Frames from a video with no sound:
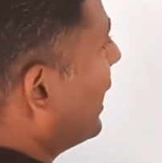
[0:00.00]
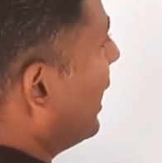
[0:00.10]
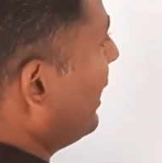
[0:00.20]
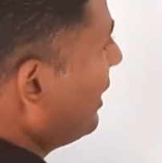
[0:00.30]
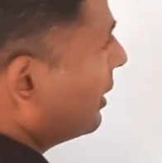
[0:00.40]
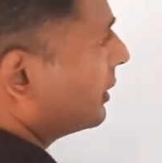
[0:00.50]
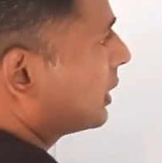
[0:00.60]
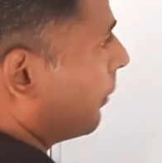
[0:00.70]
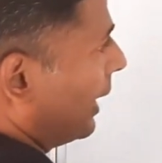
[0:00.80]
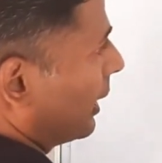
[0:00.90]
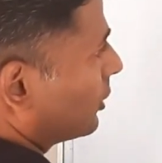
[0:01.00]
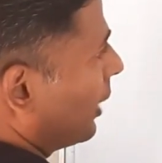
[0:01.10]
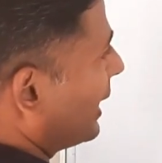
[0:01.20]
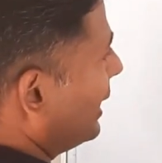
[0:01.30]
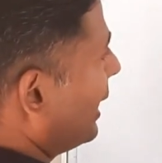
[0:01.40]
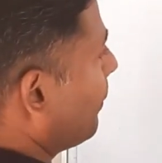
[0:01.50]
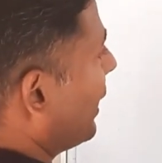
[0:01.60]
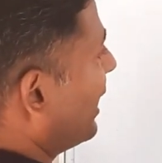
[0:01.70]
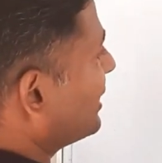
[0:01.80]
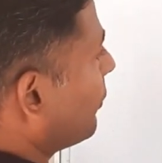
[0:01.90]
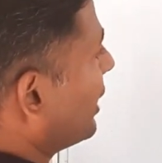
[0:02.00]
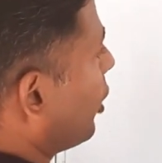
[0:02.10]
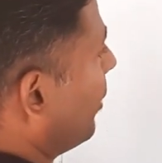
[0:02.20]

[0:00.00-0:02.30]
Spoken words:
pi r square. So I can take pi r square